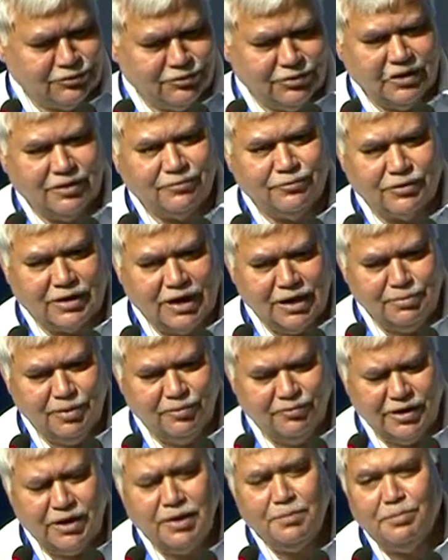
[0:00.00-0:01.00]
so therefore I'll
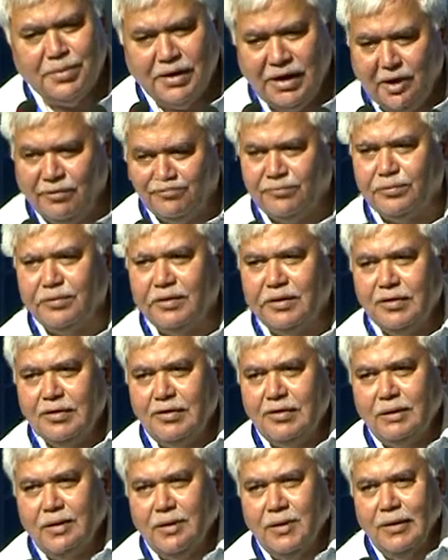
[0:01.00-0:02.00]
be very brief.
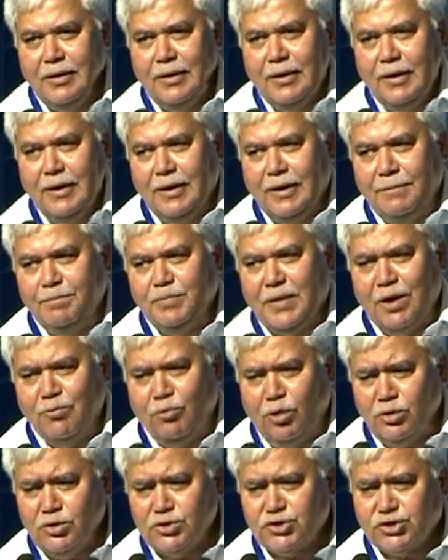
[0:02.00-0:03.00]
I want to